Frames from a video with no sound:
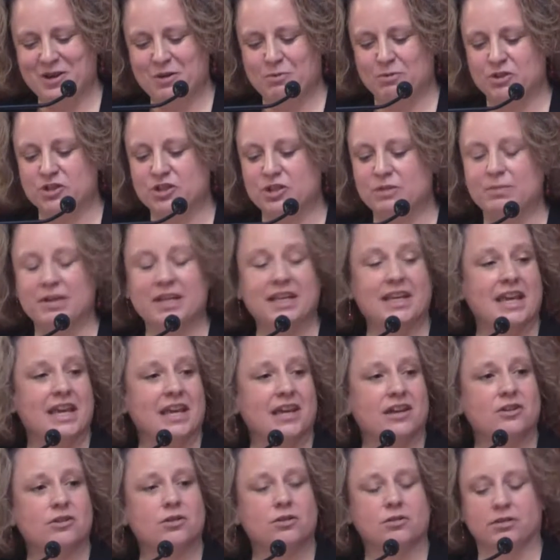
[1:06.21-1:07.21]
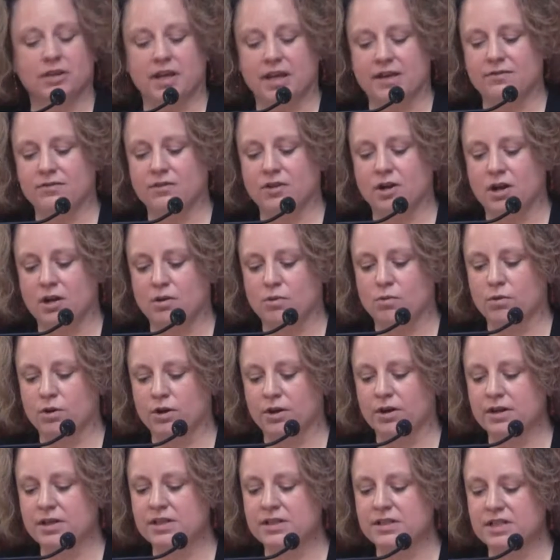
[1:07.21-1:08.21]
where she began her lifelong
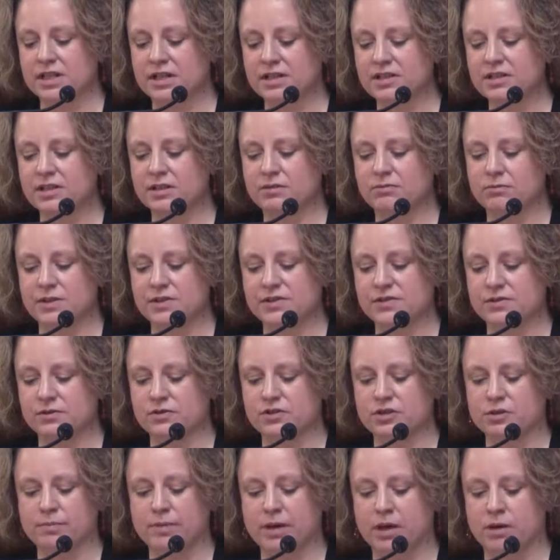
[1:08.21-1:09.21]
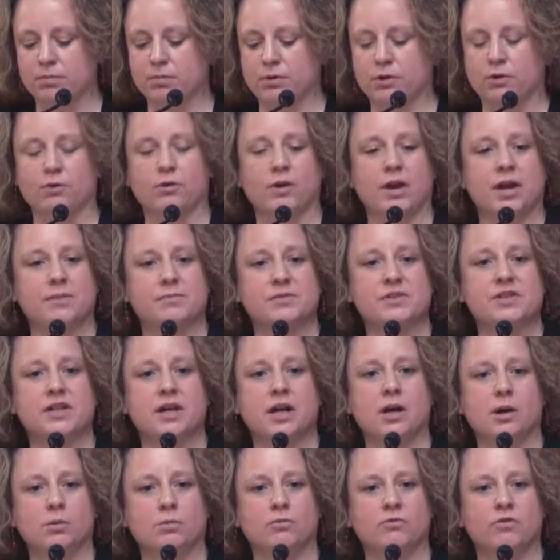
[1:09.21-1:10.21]
work conducting research about programs to
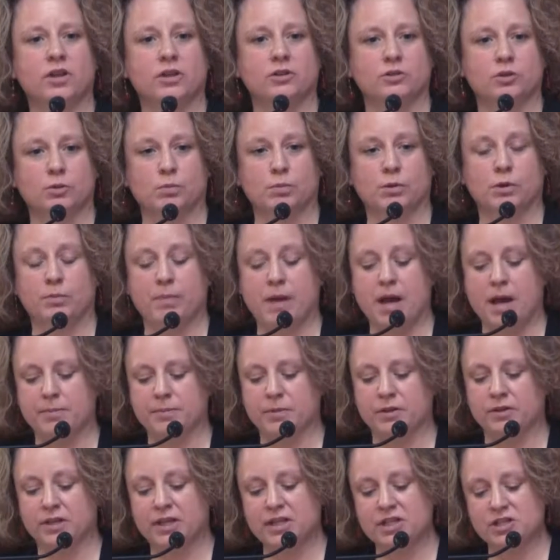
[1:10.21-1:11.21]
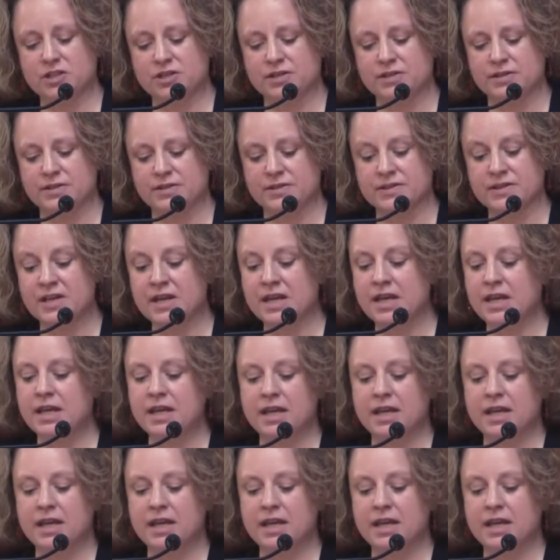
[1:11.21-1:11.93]
help vulnerable populations,